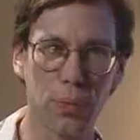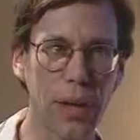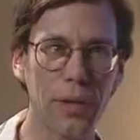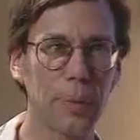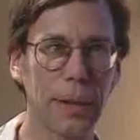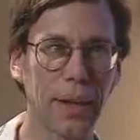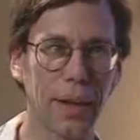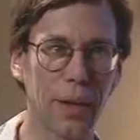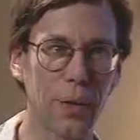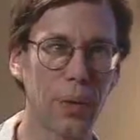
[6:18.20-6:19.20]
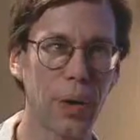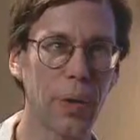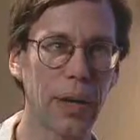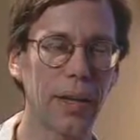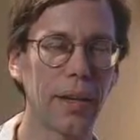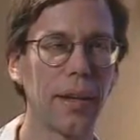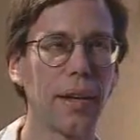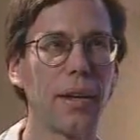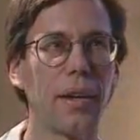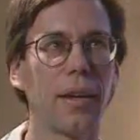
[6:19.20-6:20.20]
to race me to get on the freeway.
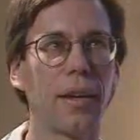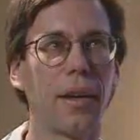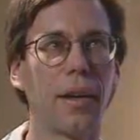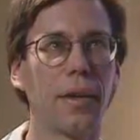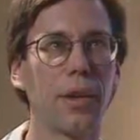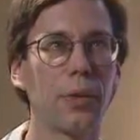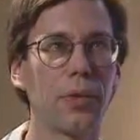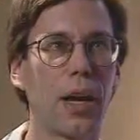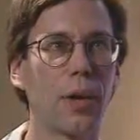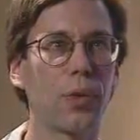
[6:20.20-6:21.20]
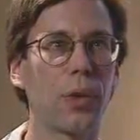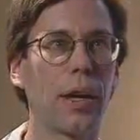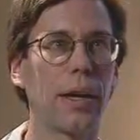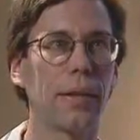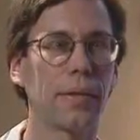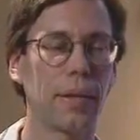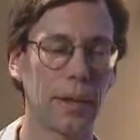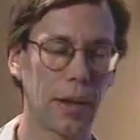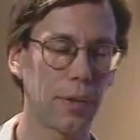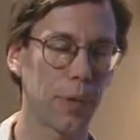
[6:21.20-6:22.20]
This was after I
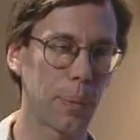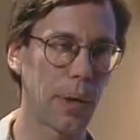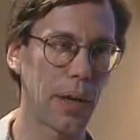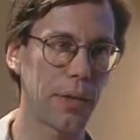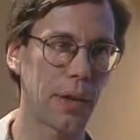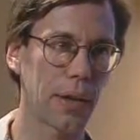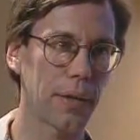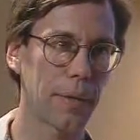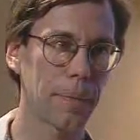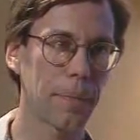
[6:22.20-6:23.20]
had left the project.